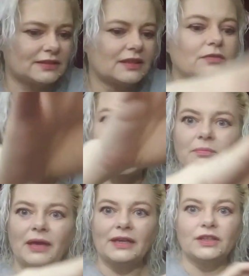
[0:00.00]
it.
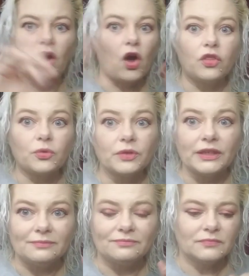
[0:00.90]
Recommend all
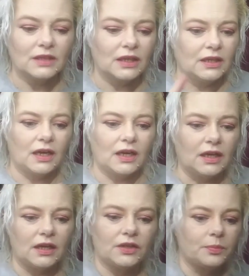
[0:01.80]
three.
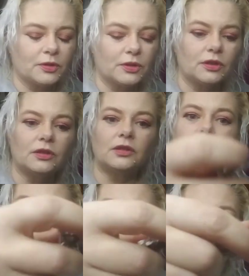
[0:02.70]
Uh, the
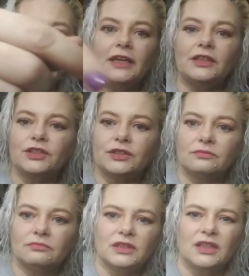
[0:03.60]
pearl
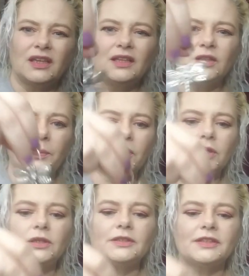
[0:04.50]
cage, the
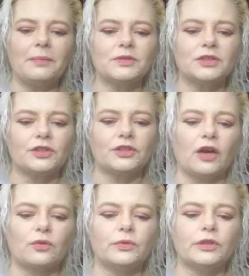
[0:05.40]
pearls, I'm sure
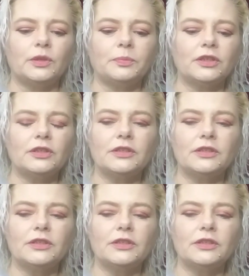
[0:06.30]
they're not real